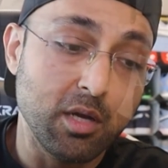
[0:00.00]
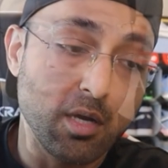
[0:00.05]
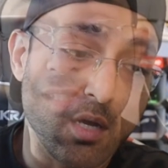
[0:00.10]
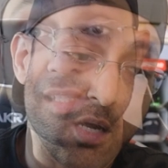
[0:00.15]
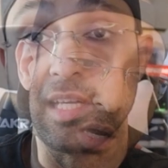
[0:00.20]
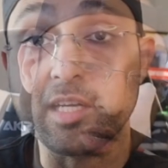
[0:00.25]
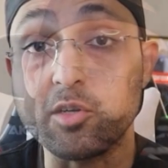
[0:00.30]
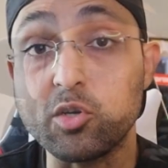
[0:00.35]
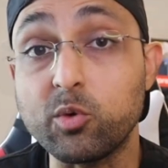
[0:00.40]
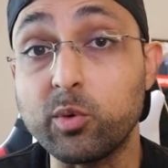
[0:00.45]

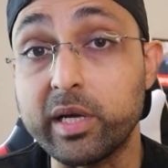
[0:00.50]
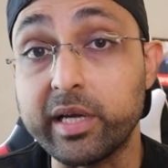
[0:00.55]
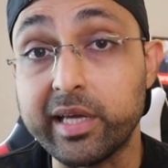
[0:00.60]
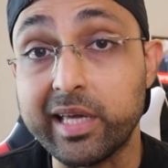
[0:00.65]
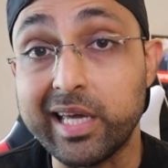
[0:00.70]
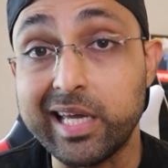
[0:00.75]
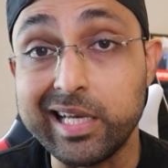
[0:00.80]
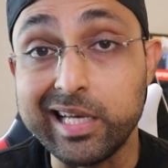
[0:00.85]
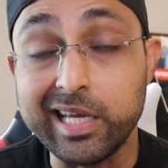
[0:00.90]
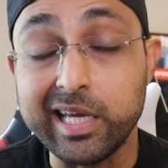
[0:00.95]
Let's take a quick
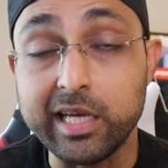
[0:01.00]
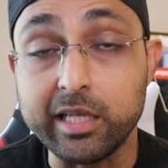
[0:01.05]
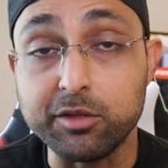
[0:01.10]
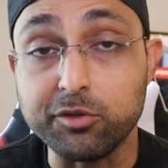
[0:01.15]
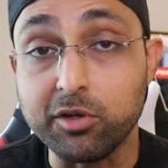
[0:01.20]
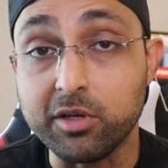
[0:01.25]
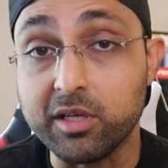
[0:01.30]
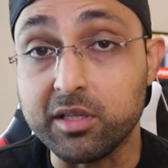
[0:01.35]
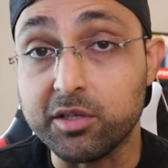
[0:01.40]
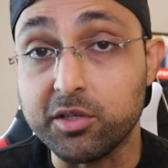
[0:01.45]

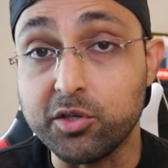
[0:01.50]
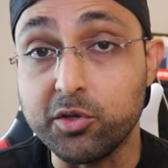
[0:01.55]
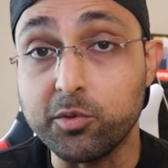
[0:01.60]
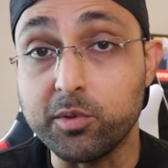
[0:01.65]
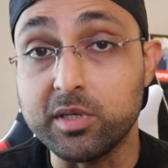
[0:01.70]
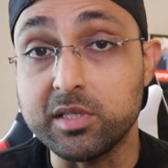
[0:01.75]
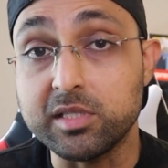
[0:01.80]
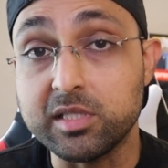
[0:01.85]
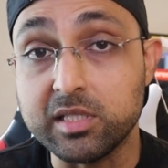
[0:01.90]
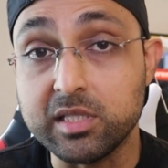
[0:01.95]
in-hand look at the
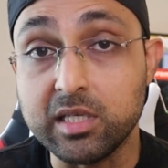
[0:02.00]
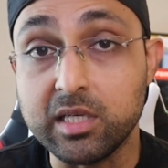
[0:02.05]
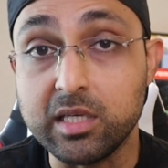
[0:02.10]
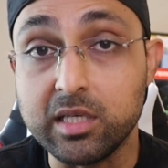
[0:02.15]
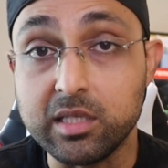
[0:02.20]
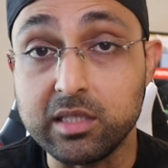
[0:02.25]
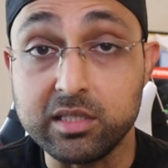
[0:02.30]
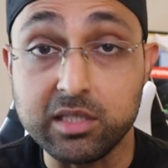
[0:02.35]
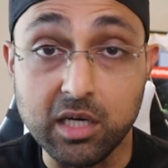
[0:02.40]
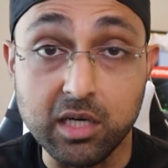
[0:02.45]

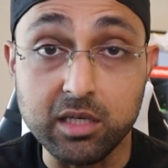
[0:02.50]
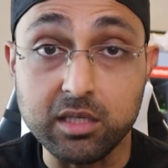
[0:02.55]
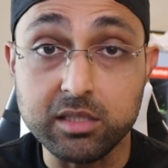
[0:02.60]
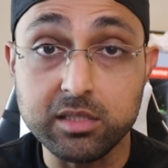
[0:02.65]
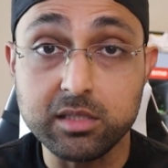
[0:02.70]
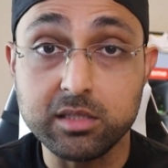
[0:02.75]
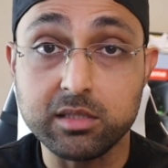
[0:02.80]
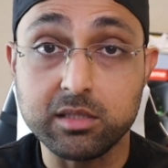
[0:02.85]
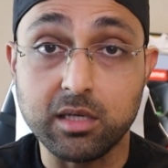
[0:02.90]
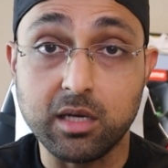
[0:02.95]
UNC
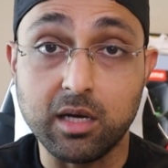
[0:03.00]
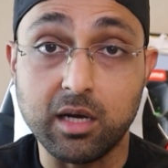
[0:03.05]
Dunks.